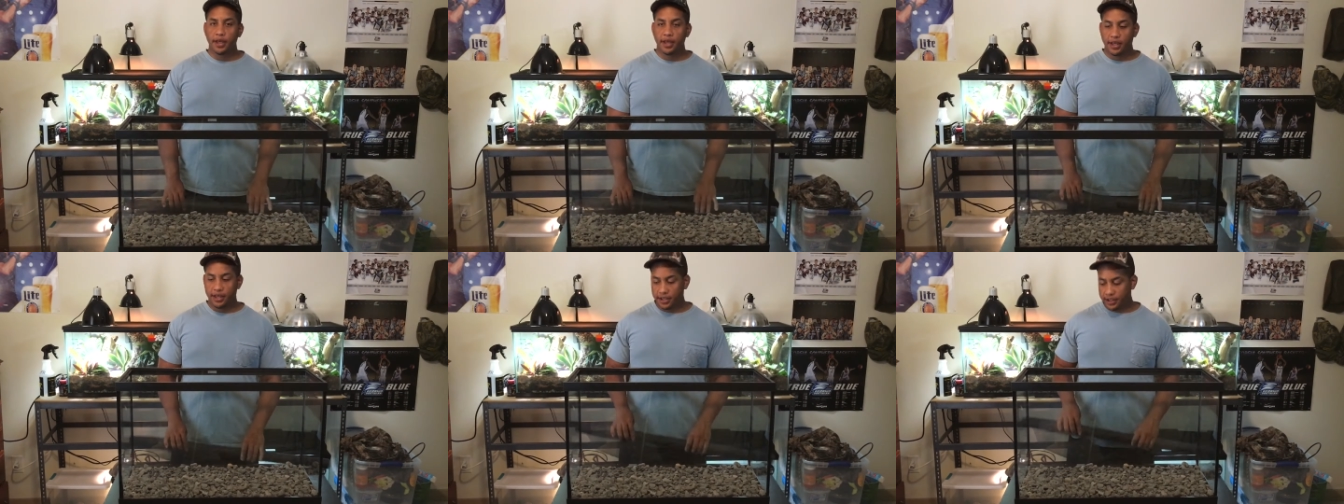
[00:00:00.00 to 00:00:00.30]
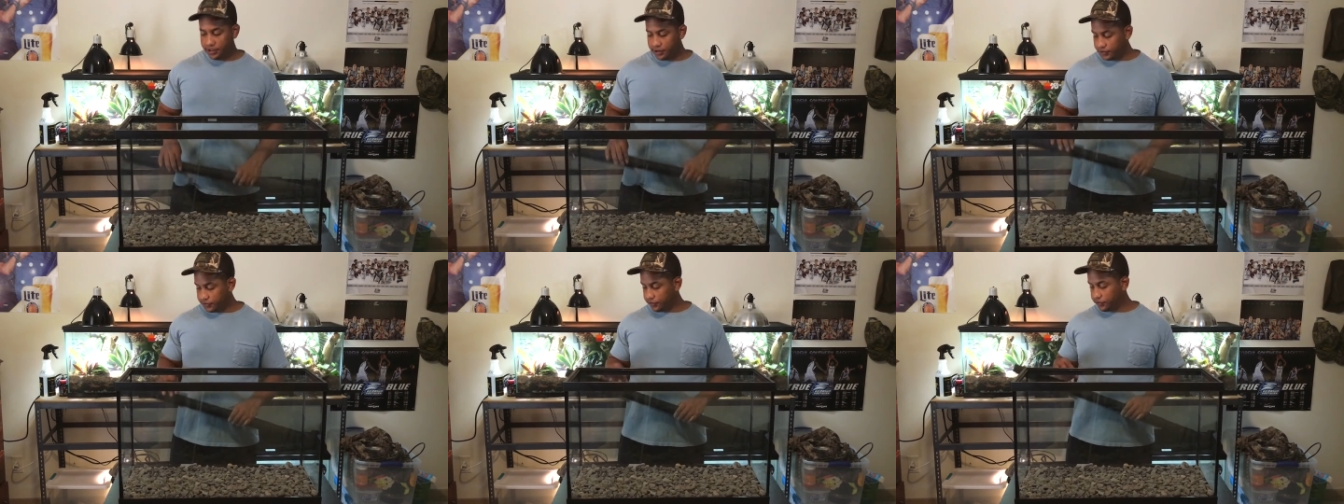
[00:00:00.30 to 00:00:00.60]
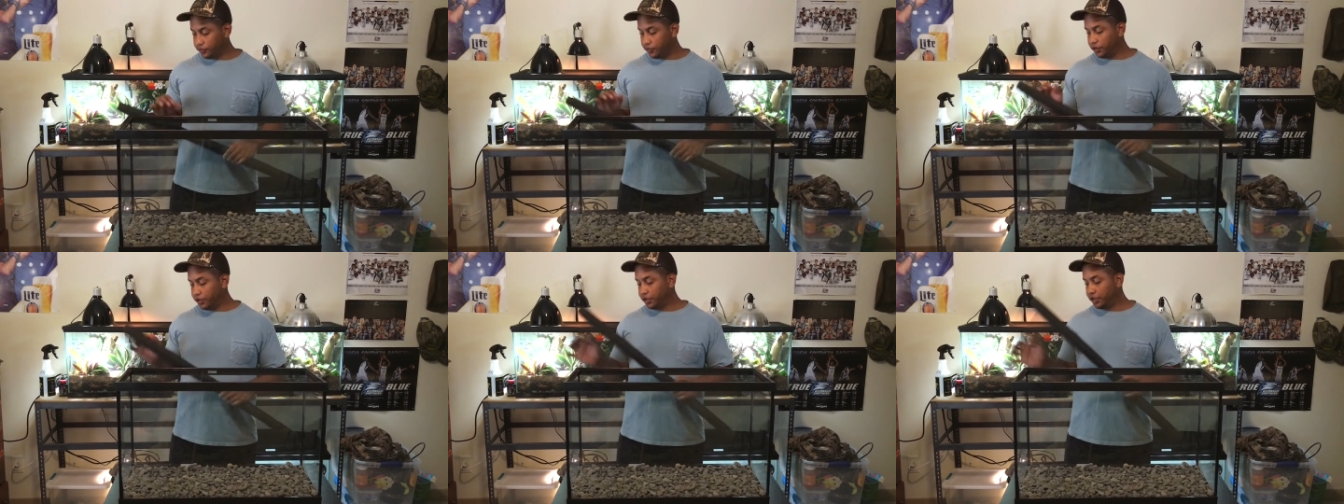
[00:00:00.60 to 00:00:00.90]

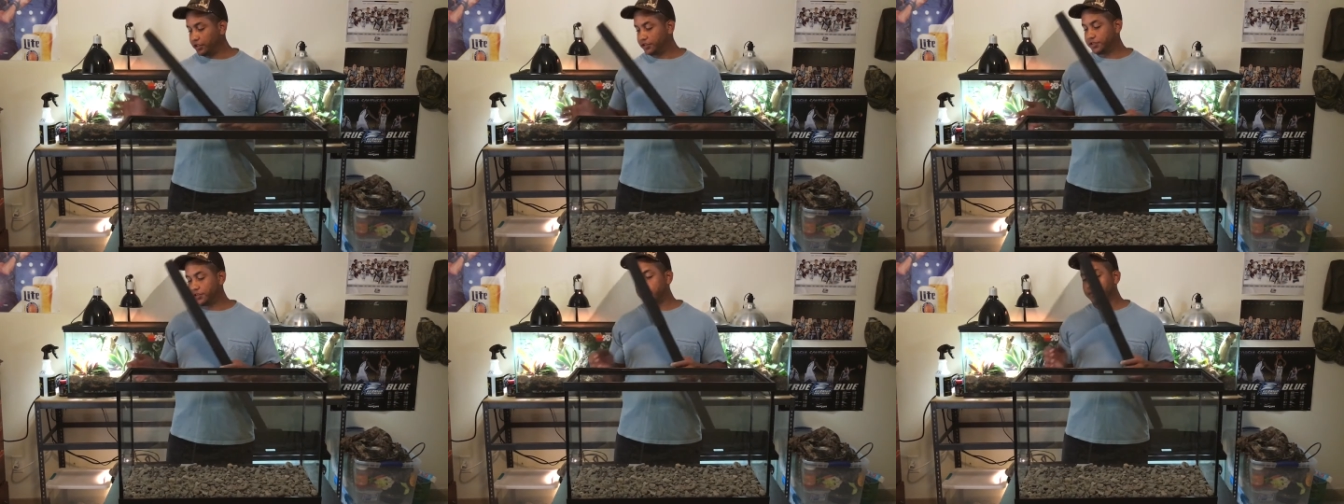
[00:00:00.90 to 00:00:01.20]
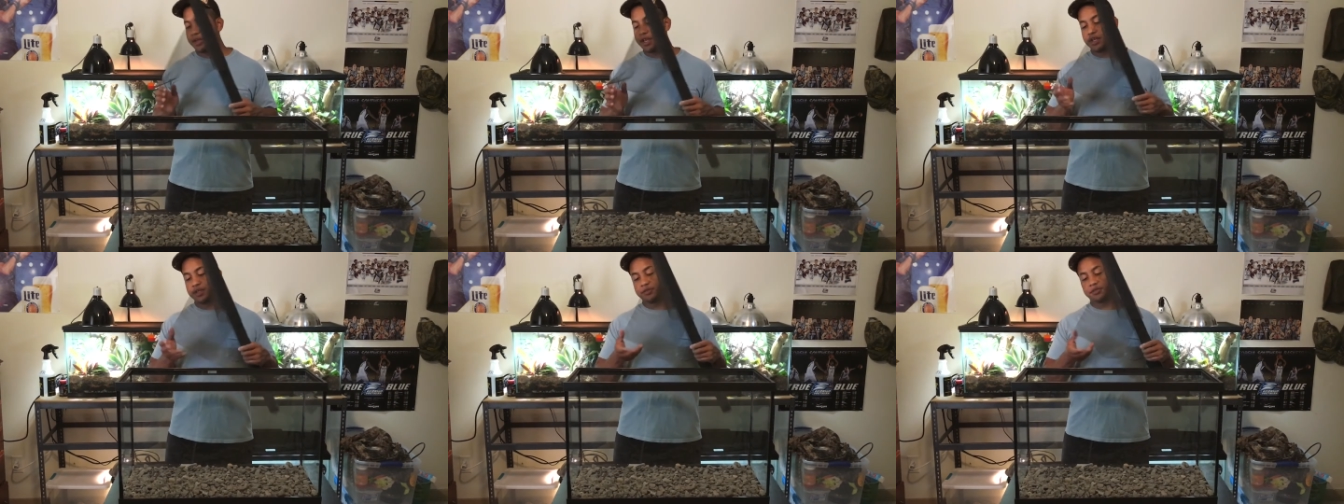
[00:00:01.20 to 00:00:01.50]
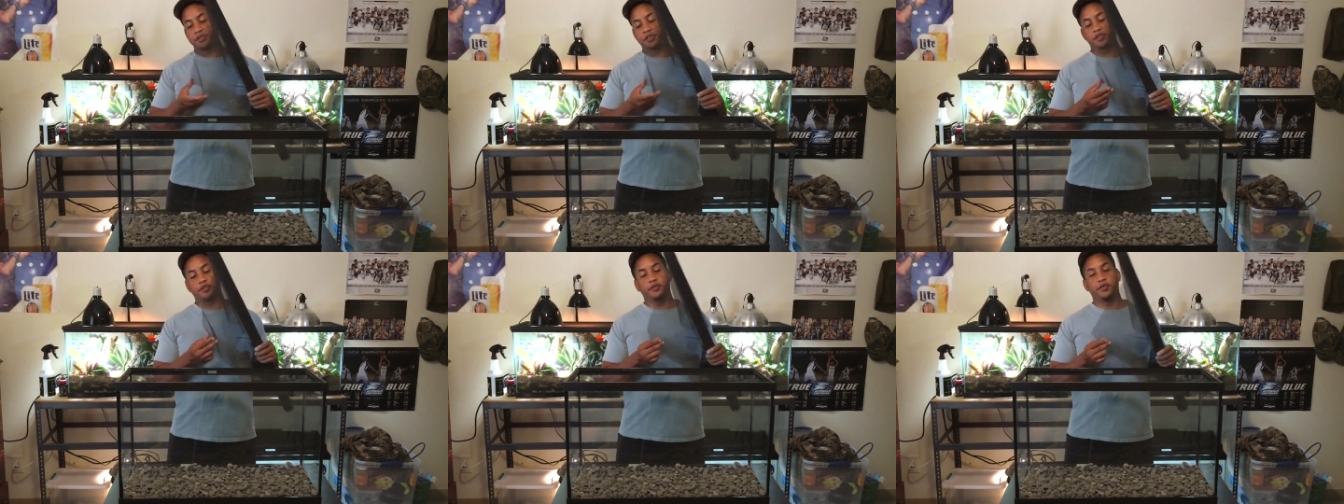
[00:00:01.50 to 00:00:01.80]
is you need to get some kind of
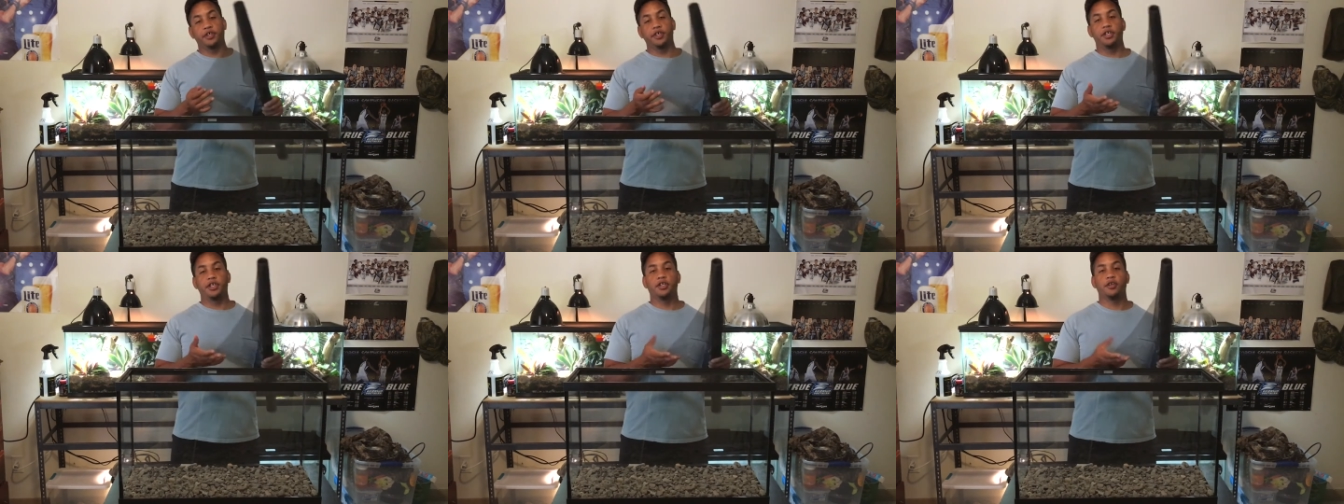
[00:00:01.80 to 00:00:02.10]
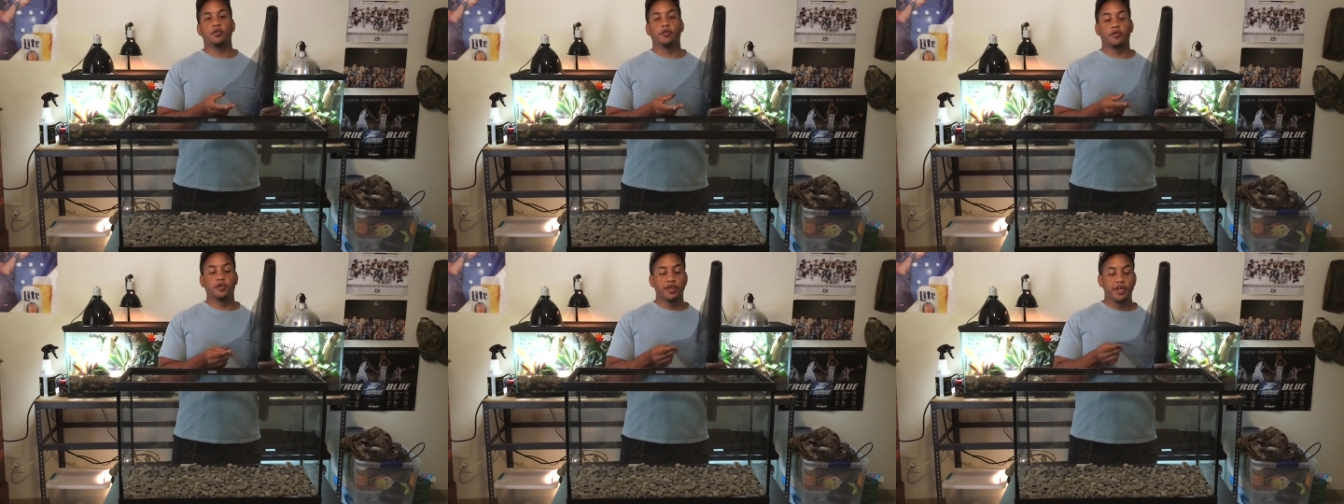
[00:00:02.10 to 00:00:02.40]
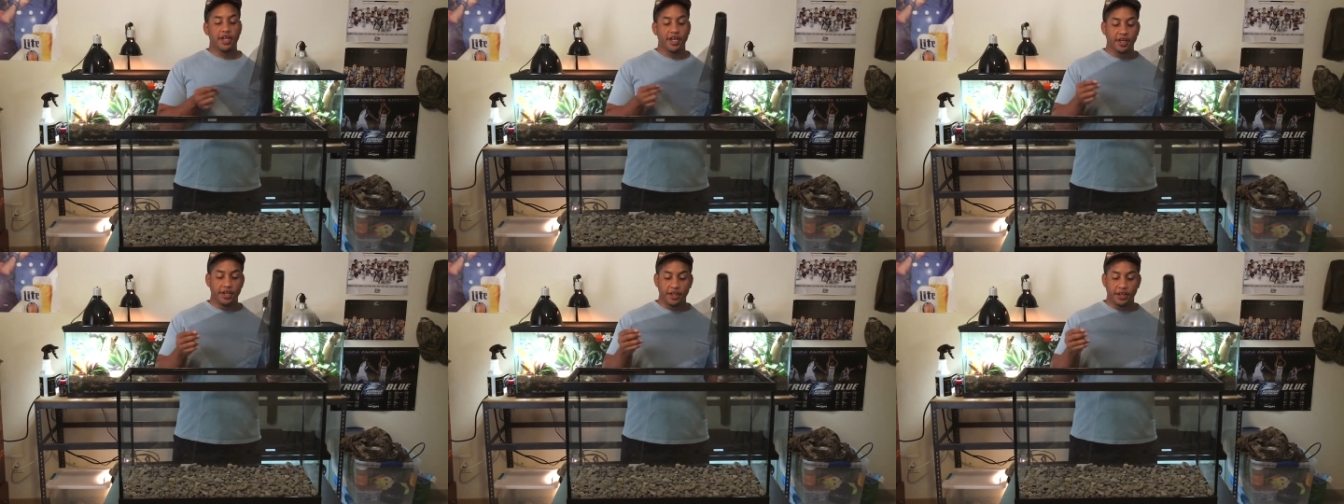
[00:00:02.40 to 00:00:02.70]
screen or
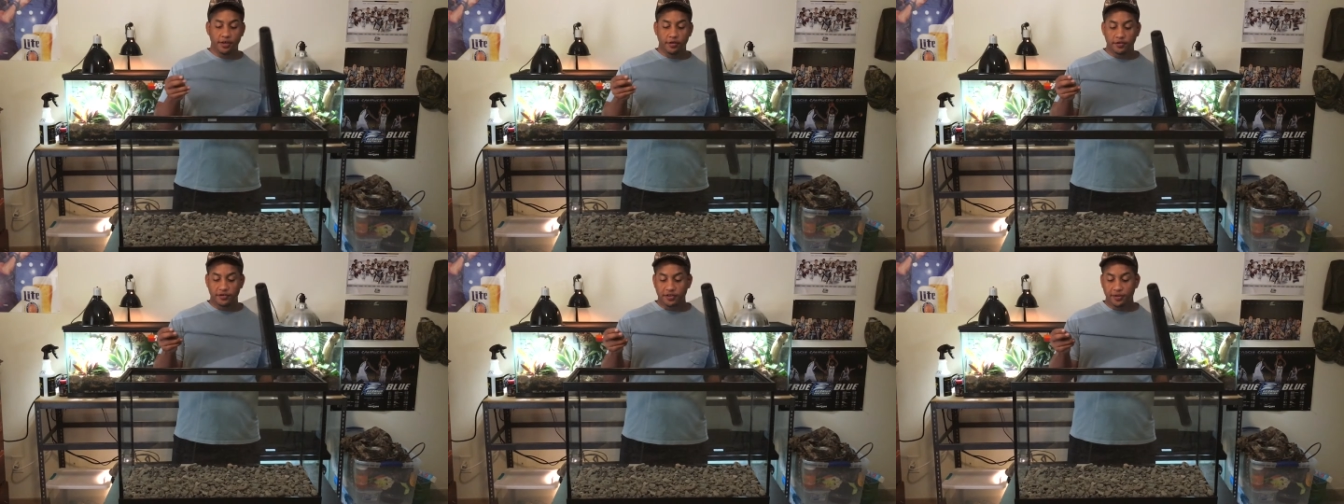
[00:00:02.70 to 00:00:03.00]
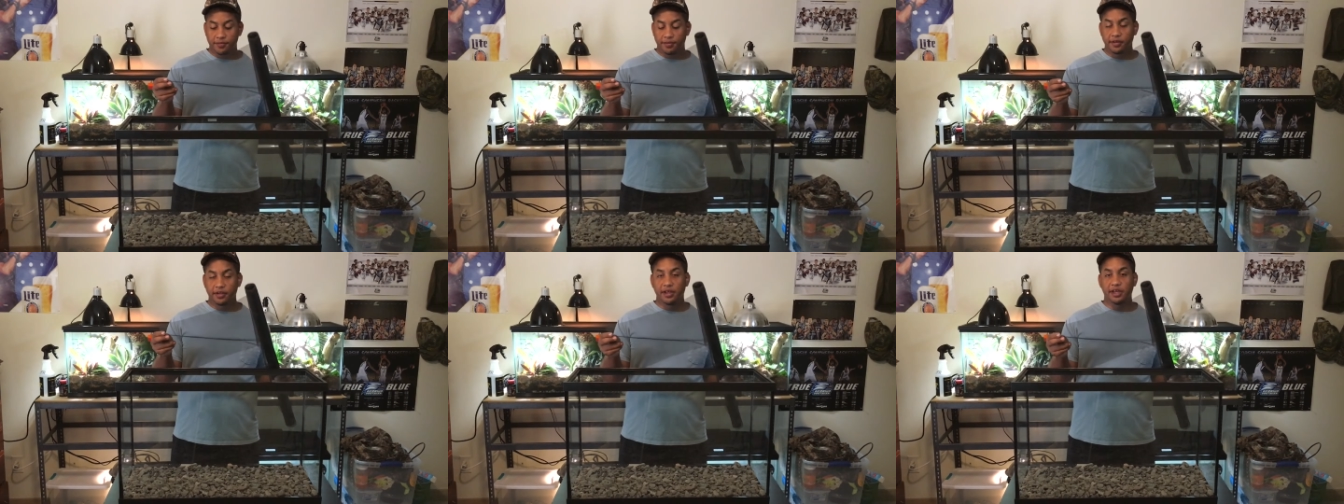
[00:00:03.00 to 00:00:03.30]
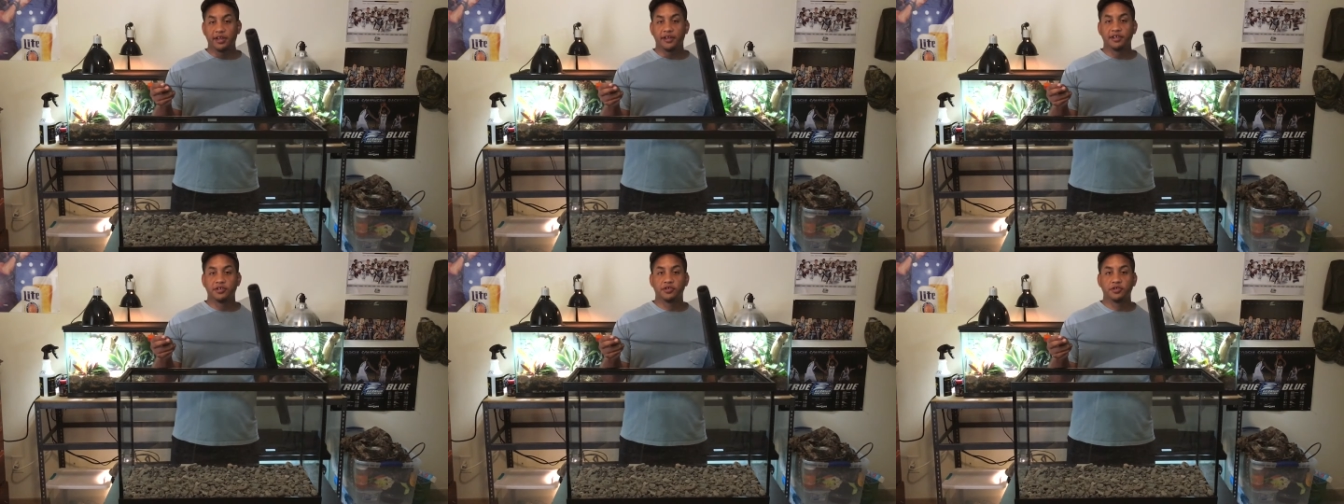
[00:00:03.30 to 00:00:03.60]
netting or something like
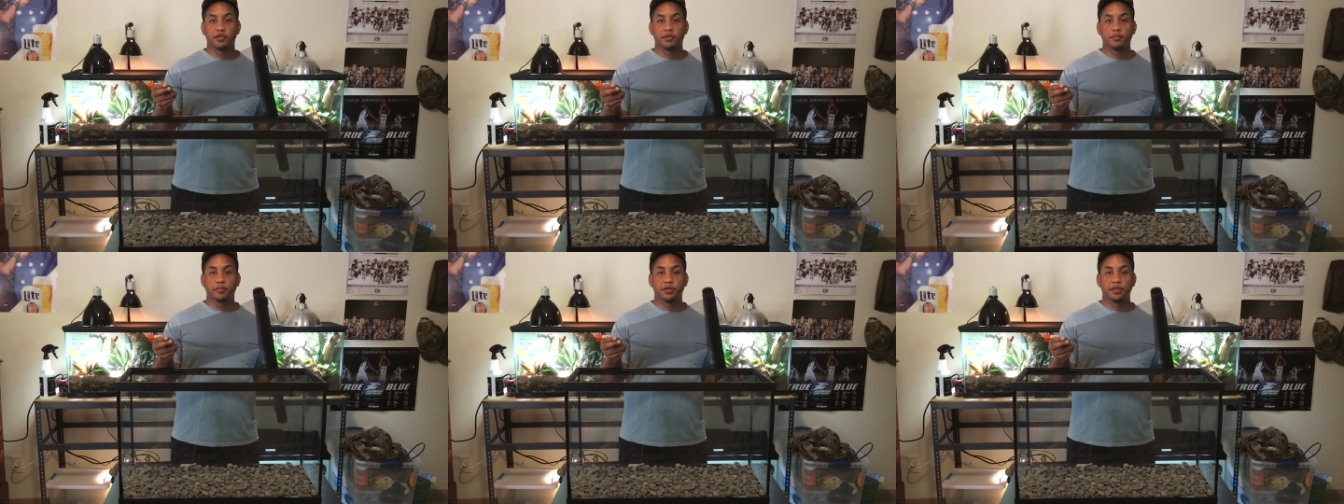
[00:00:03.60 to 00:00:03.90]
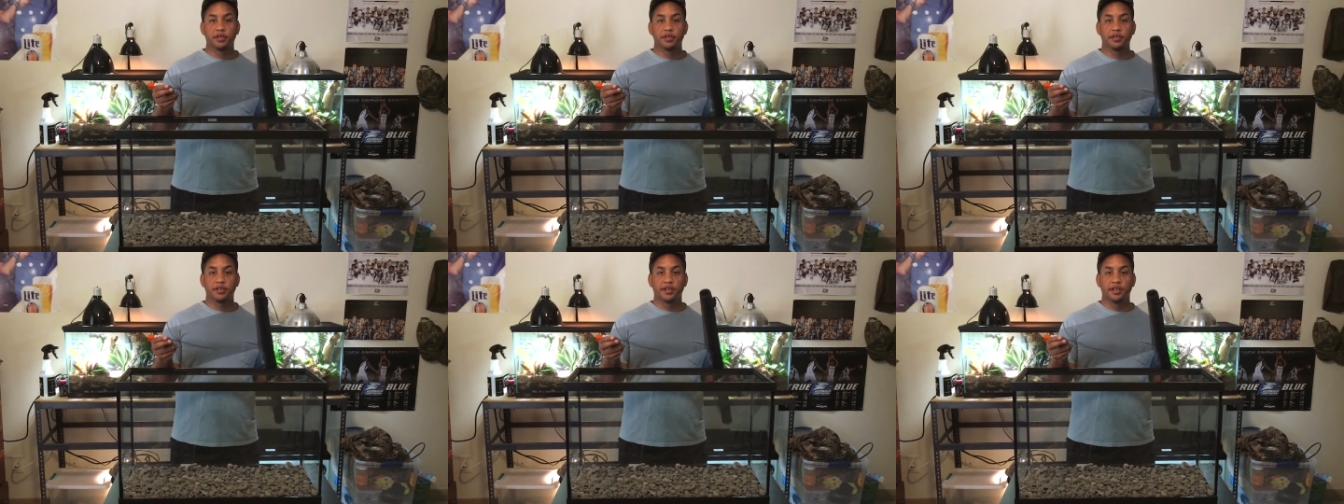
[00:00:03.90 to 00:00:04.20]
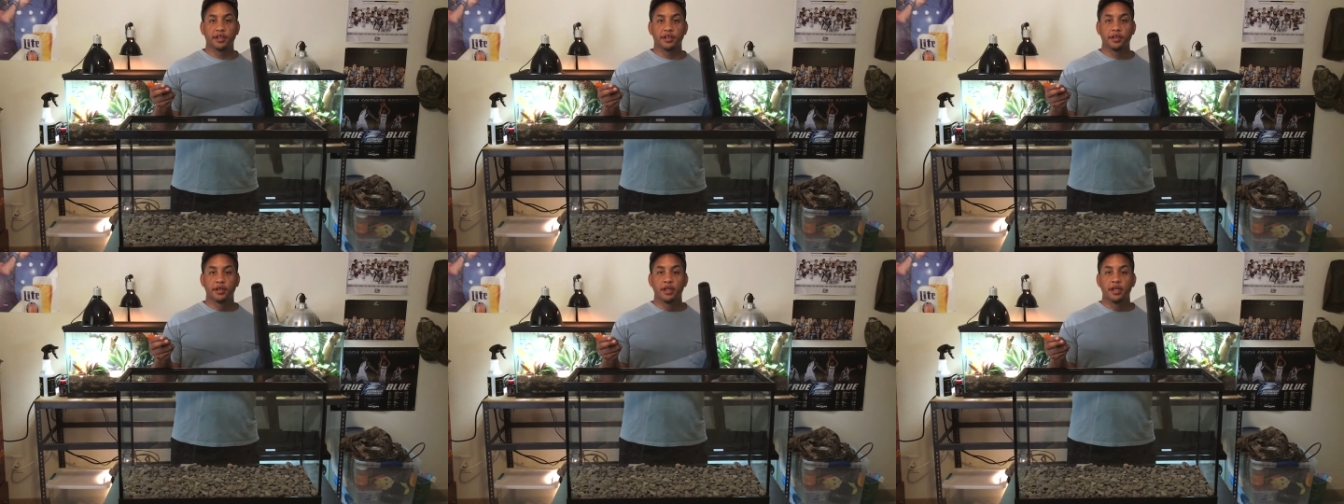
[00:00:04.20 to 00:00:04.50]
that that you can put in
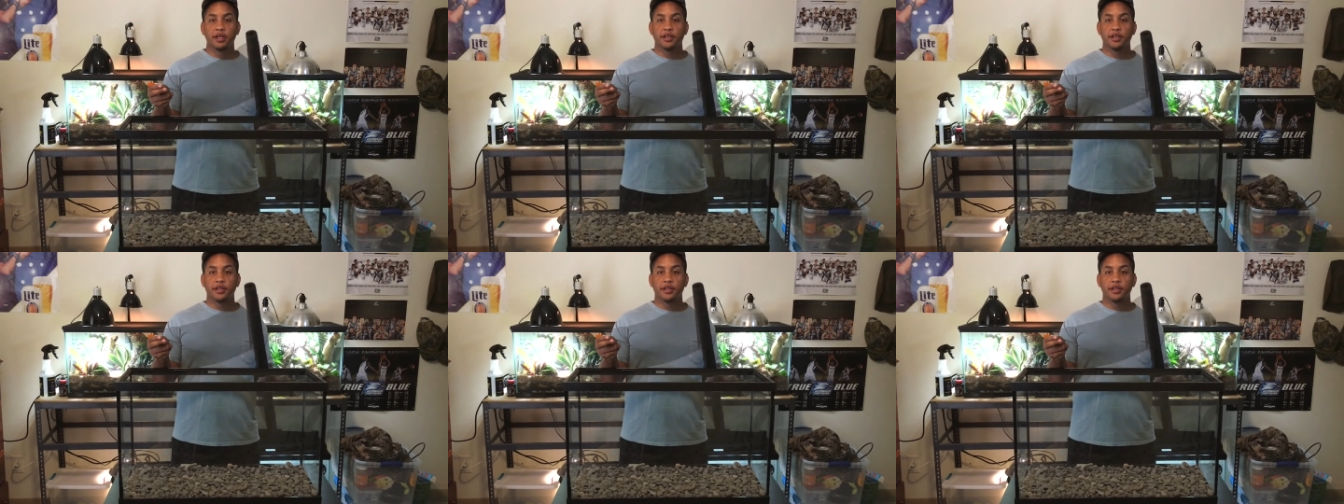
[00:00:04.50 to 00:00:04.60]
there.